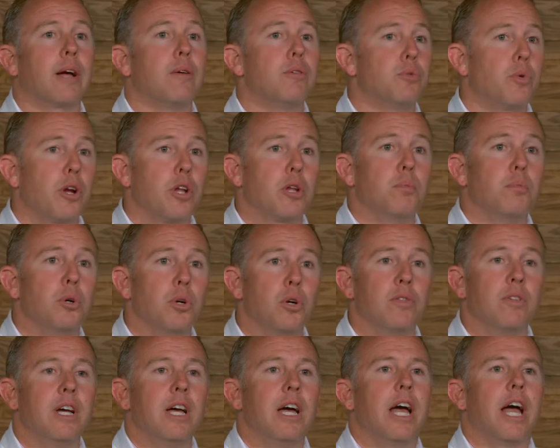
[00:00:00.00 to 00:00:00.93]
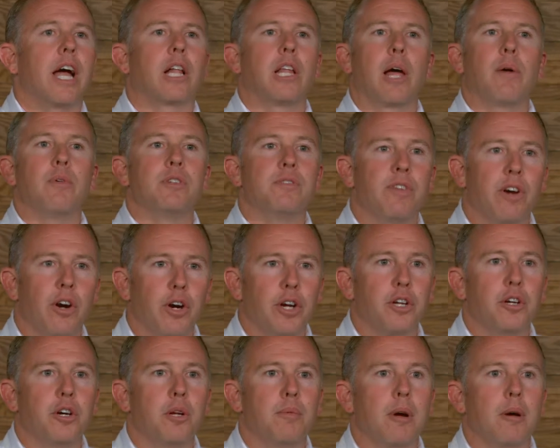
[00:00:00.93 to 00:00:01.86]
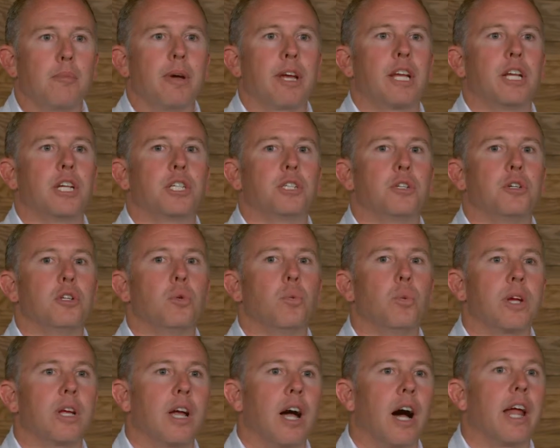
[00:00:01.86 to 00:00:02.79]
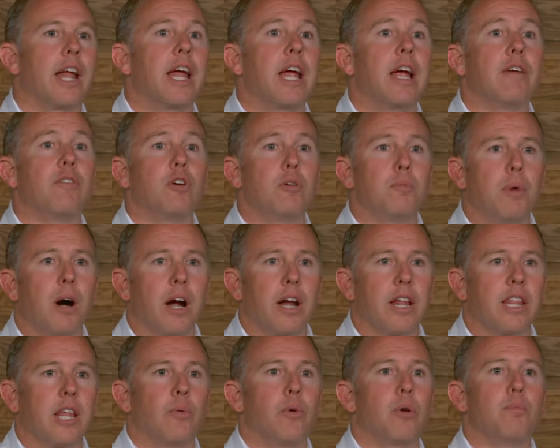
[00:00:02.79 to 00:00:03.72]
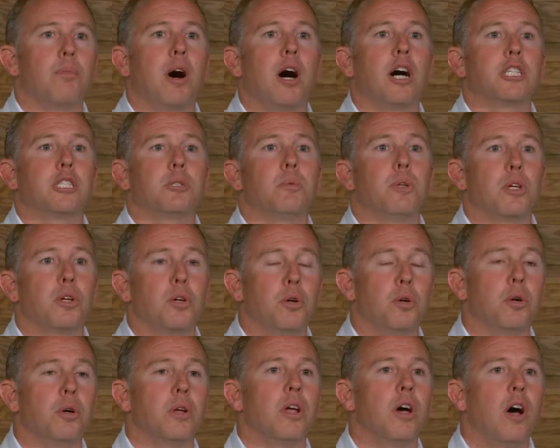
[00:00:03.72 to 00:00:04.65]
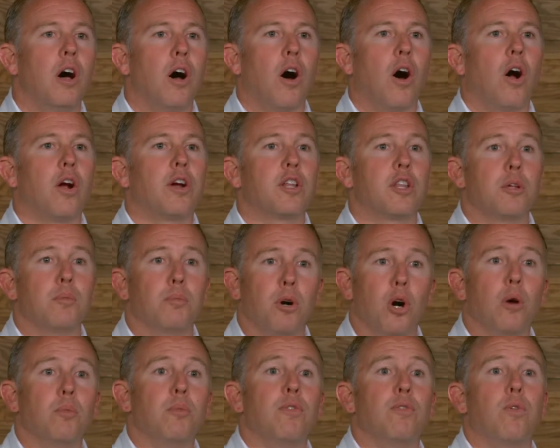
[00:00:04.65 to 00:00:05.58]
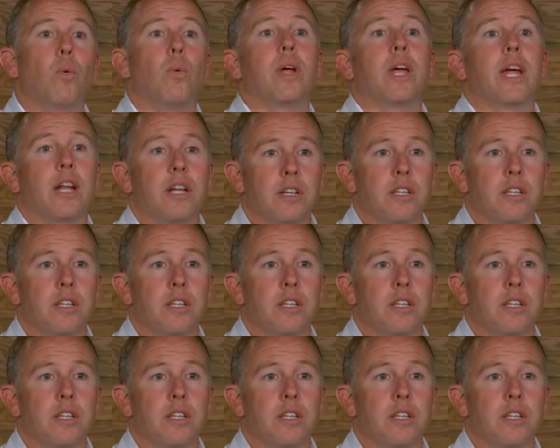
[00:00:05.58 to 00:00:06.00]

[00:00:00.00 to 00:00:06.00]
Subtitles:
I was ready to move, and Clay was very good about making sure that we got everybody that we possibly could onto the boat before we headed